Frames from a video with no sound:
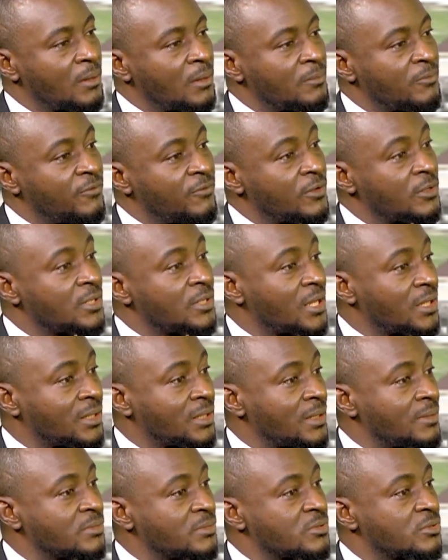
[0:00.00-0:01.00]
failed
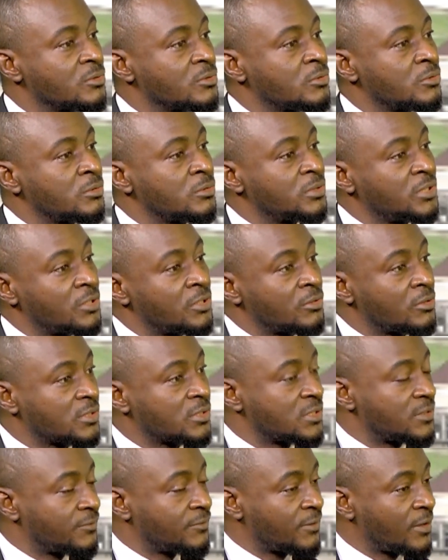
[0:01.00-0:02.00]
attempts to
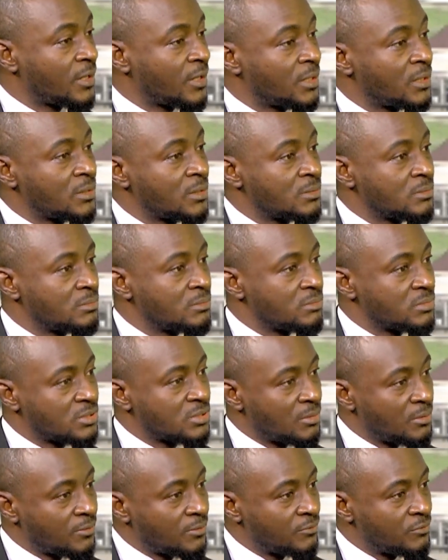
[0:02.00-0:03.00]
detoxify some
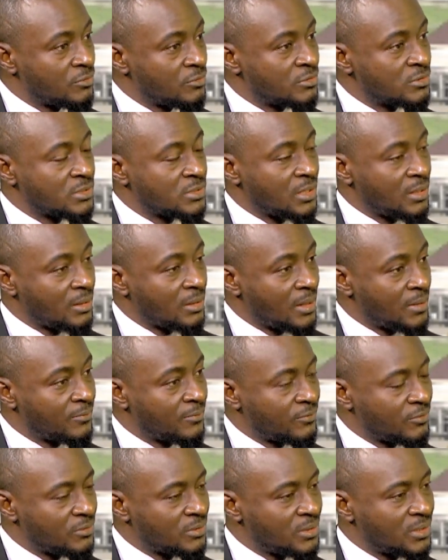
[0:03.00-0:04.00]
of those
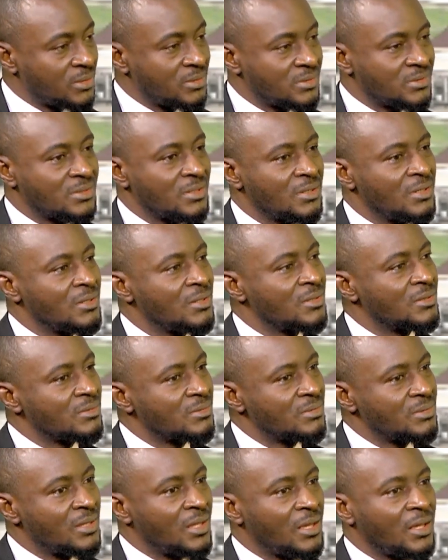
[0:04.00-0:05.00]
harmful things.
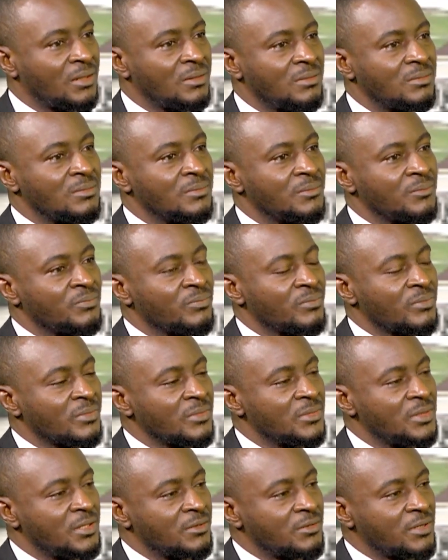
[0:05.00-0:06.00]
Then
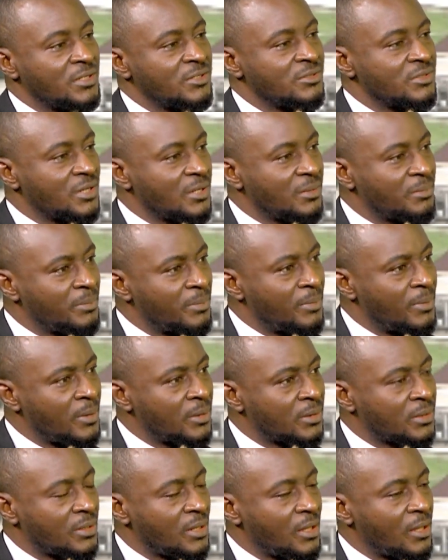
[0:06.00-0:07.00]
the traditional
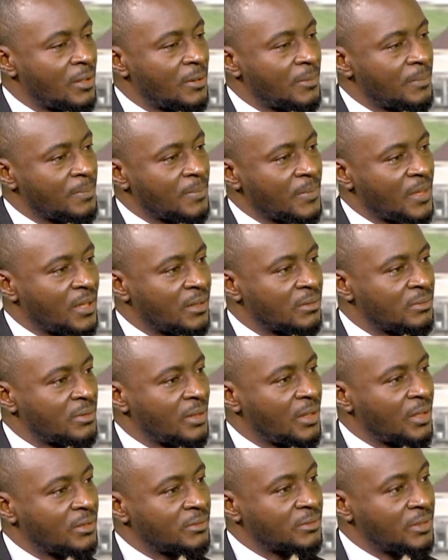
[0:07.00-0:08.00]
birth
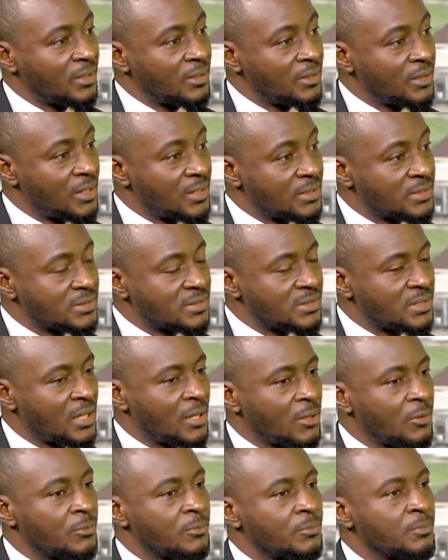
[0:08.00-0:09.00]
attendants
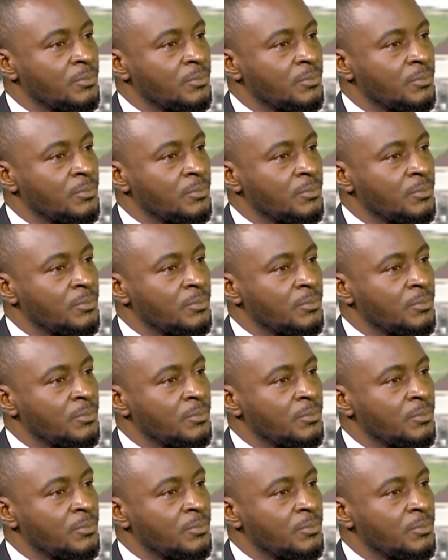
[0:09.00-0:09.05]
now,